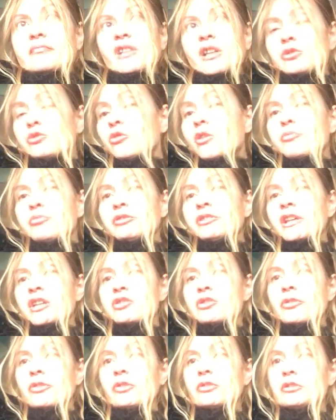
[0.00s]
Your
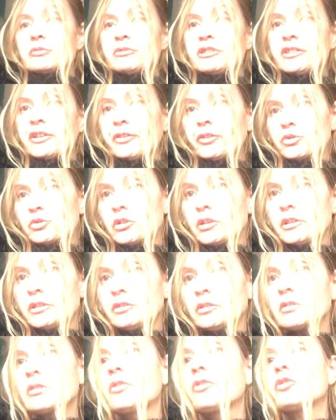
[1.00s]
reputation is going to be destroyed,
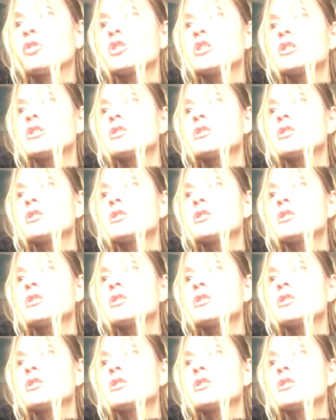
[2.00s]
so